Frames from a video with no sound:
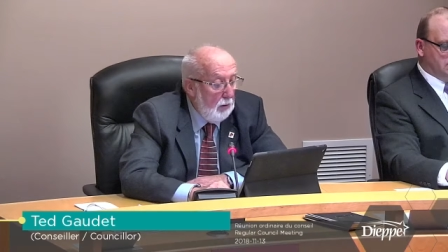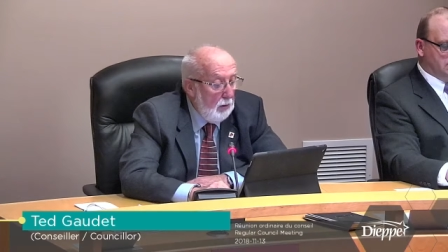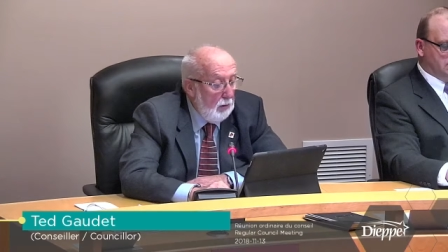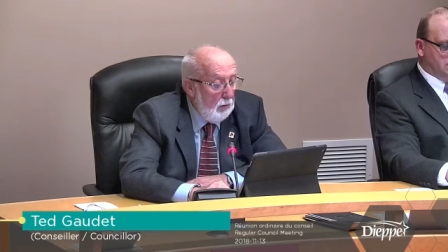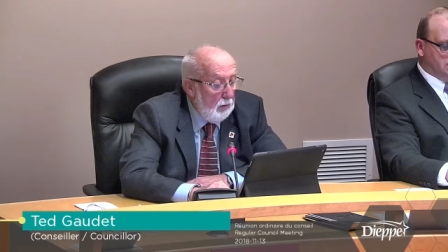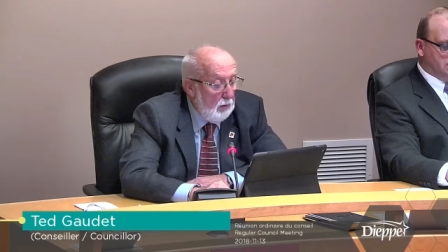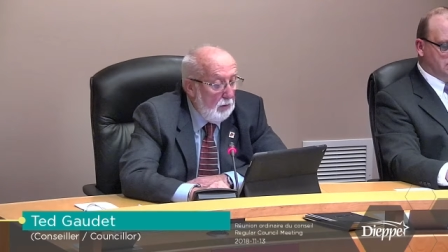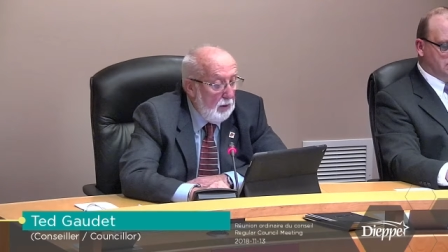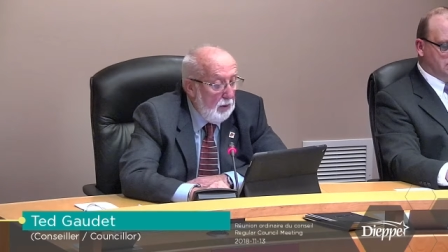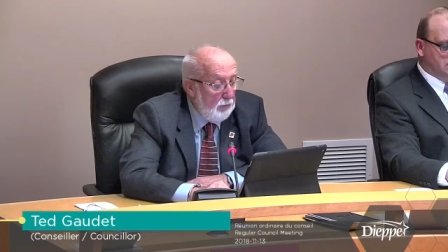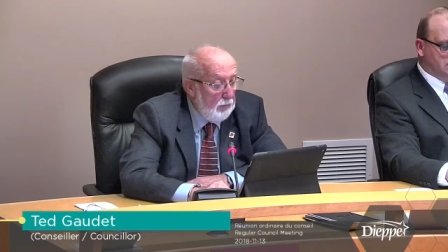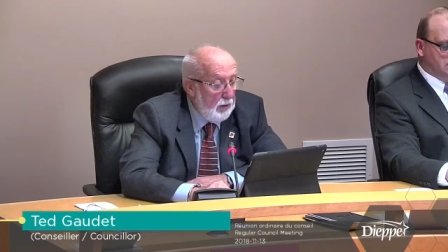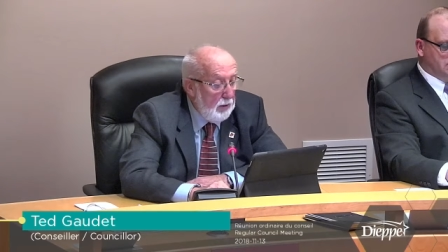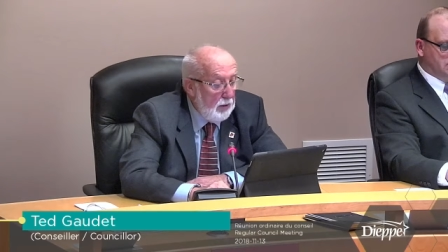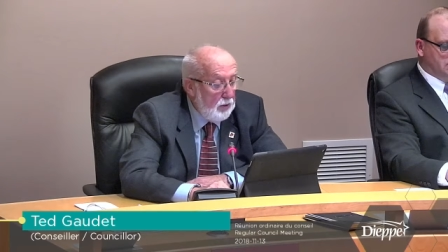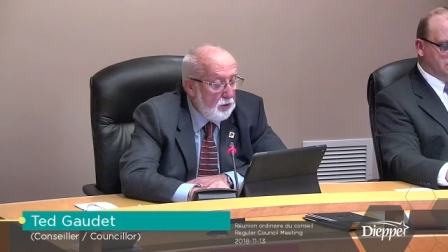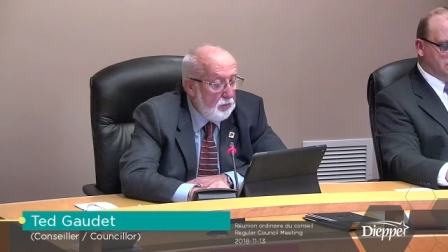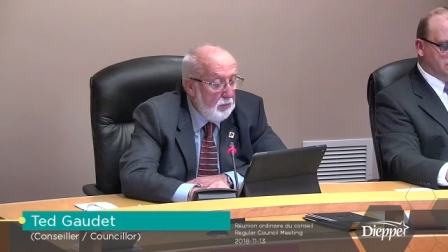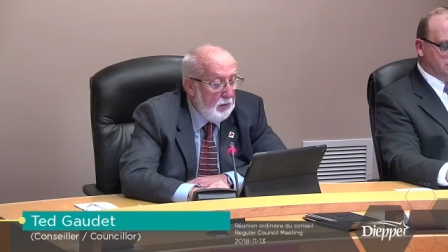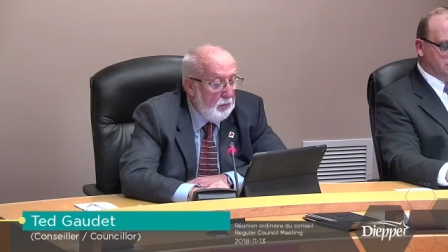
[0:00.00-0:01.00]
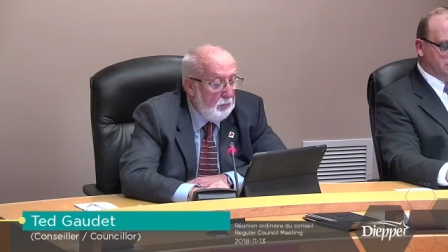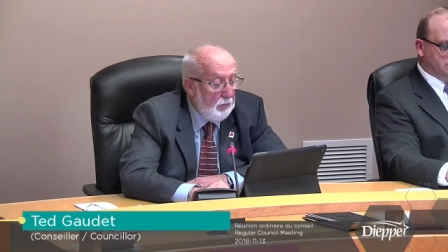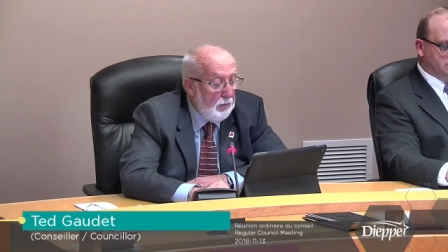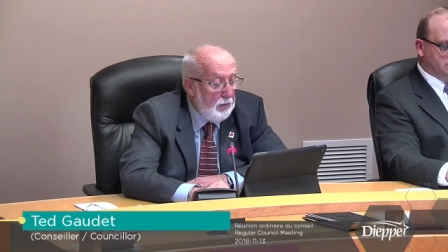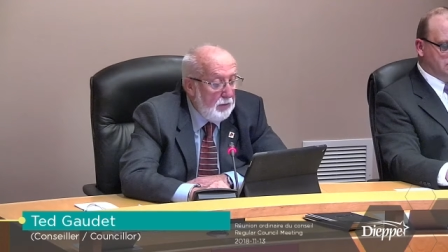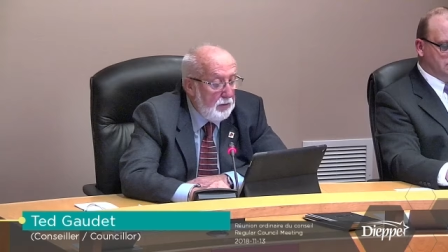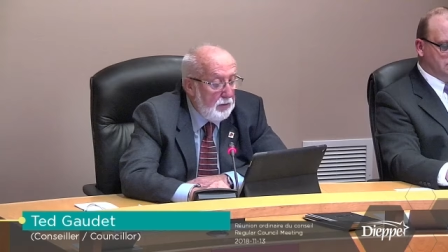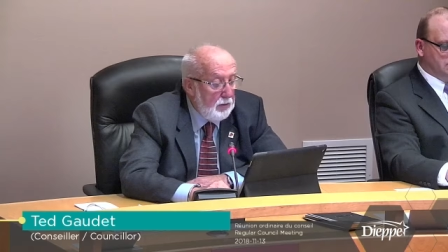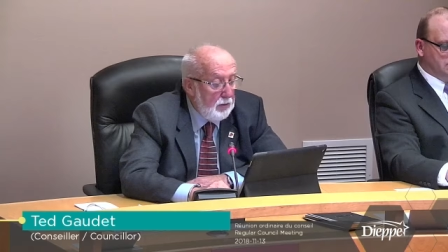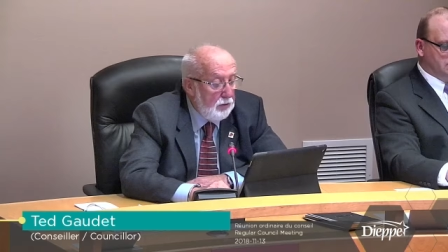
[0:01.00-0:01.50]
2.
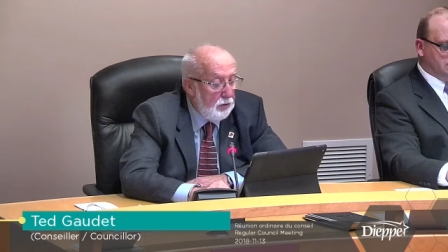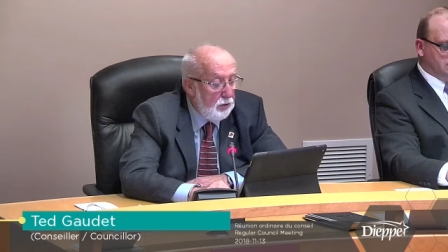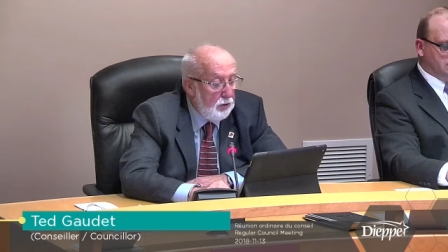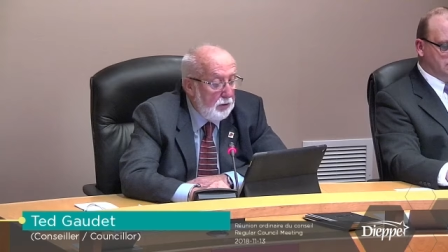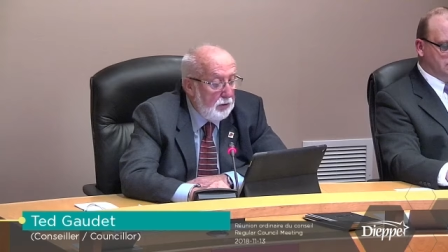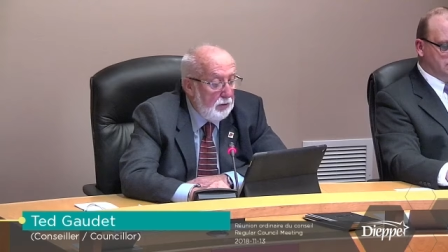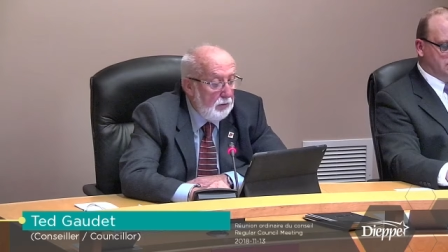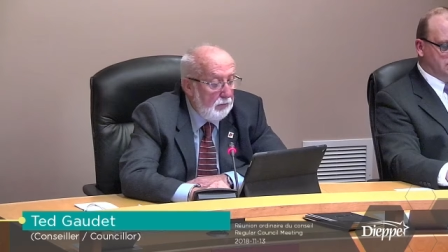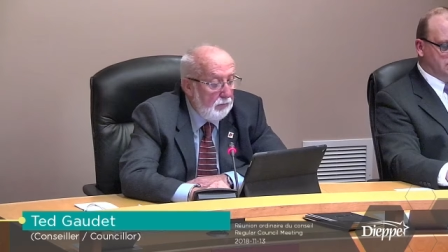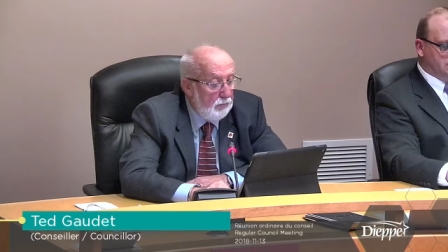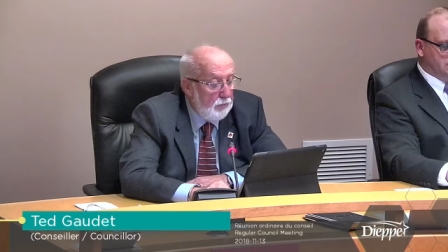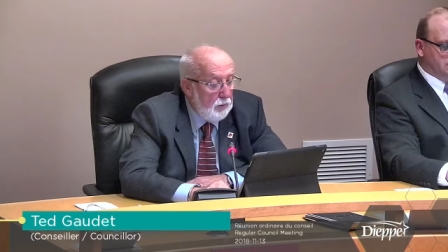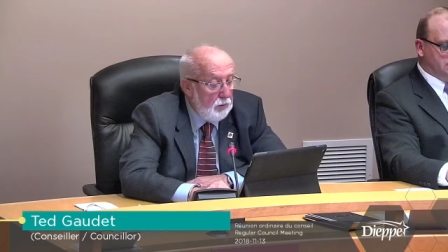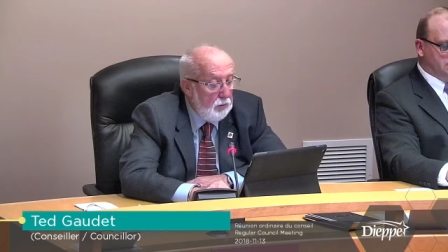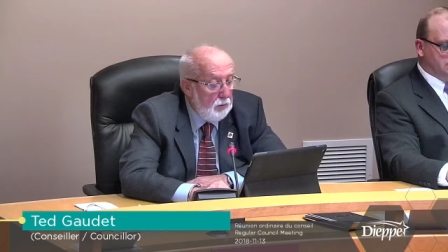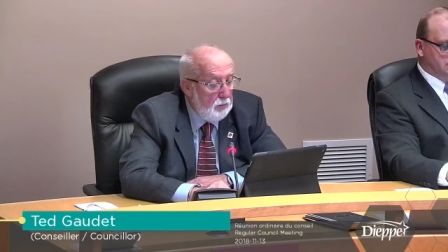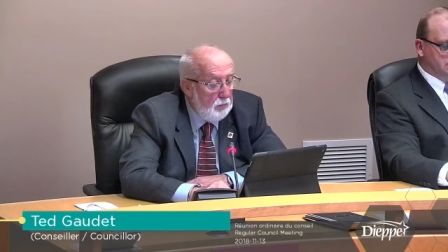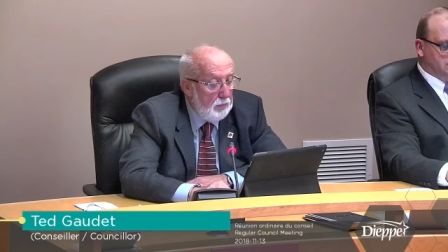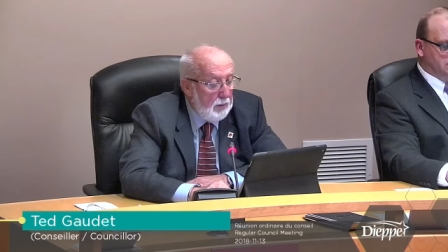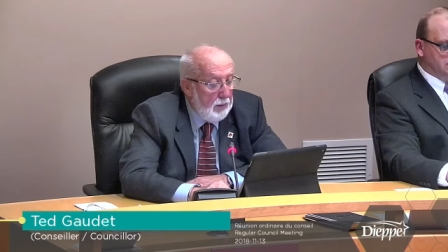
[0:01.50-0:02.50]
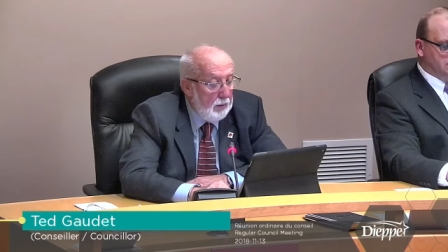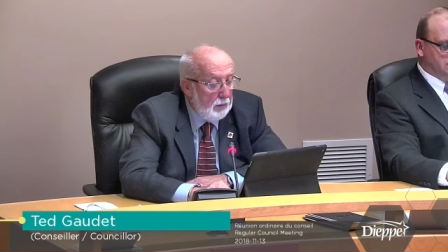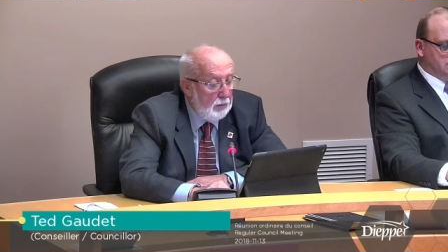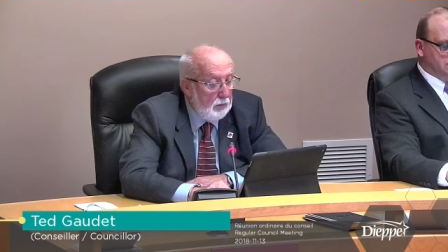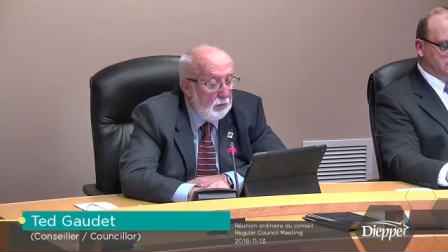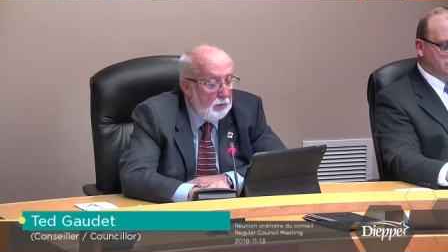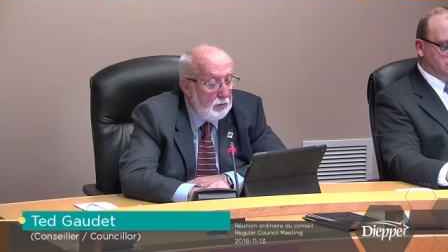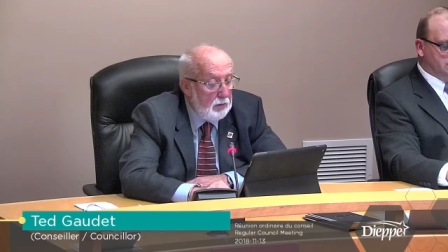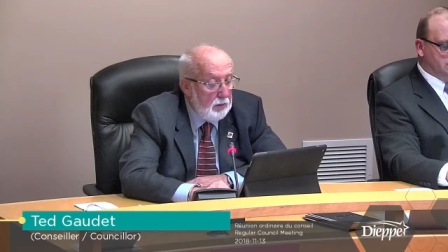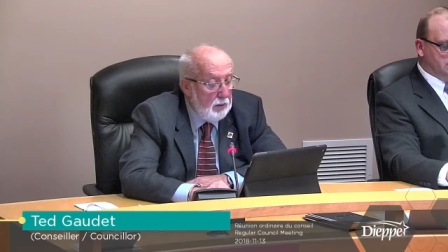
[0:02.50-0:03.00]
That the commercial parking
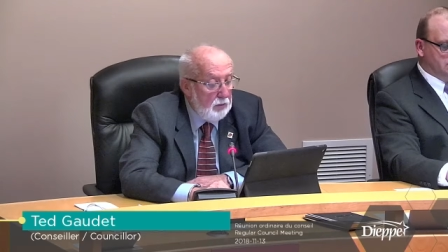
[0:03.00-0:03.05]
lot